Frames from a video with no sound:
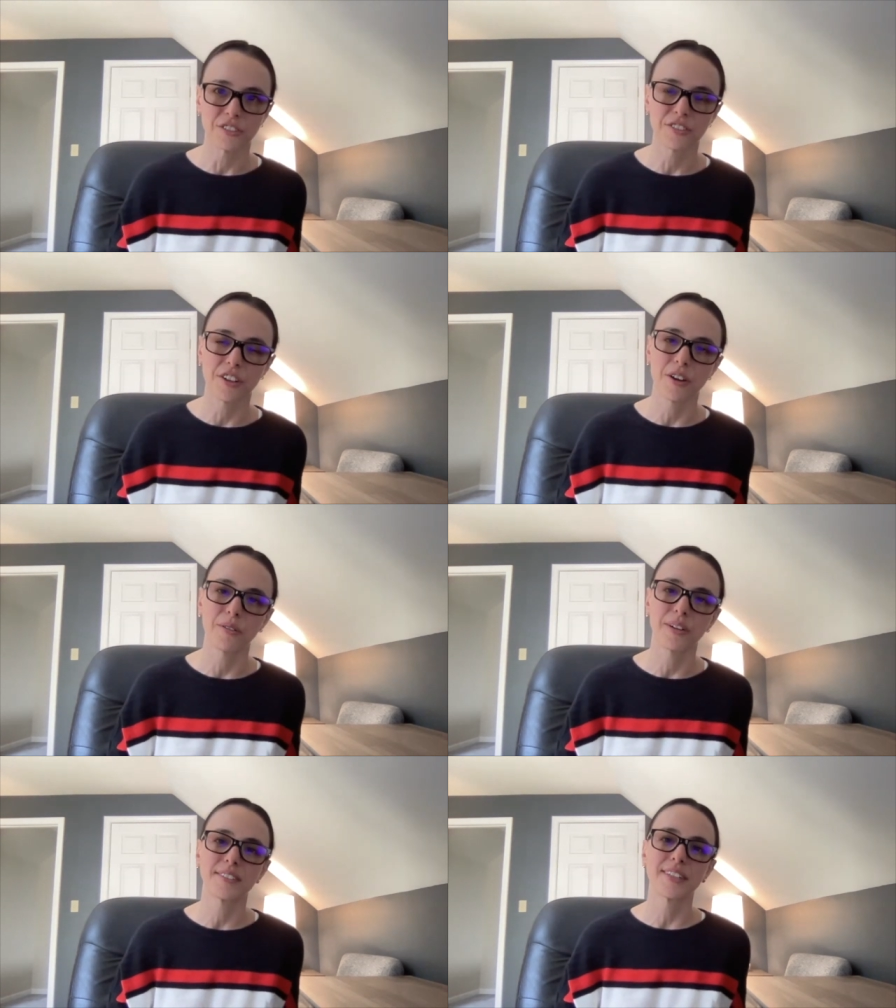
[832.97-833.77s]
So
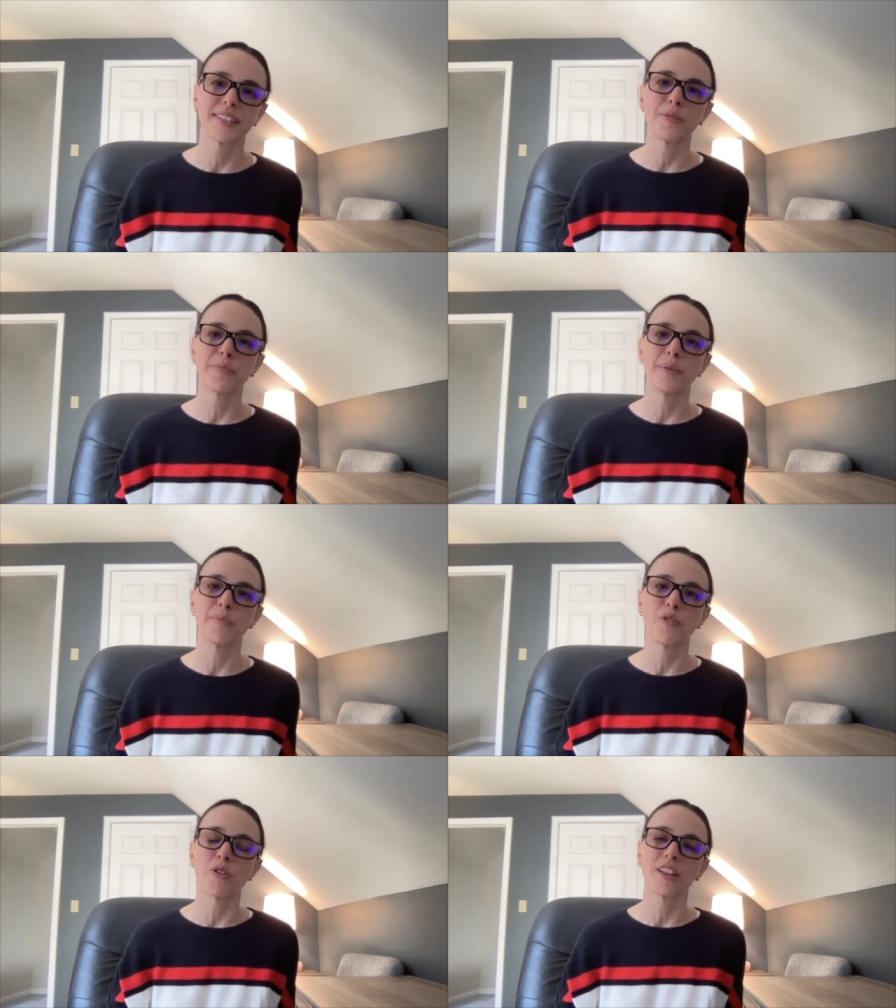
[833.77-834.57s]
it's a little bit
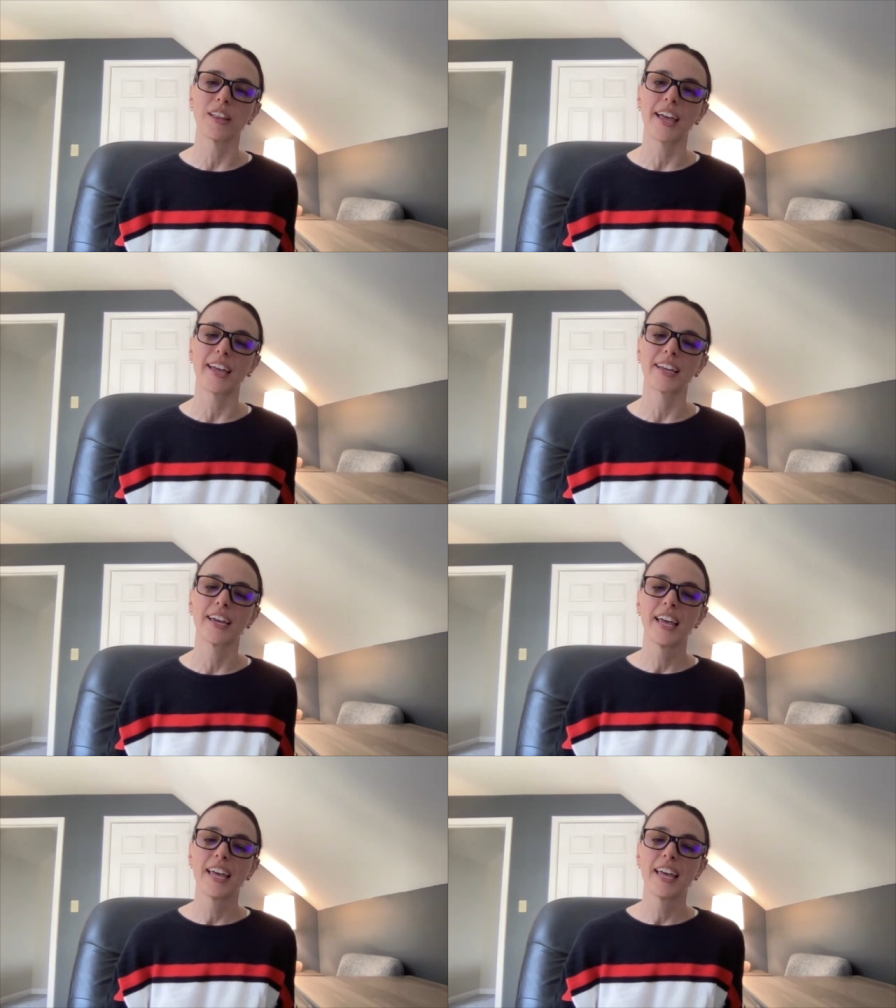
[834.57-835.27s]
more like,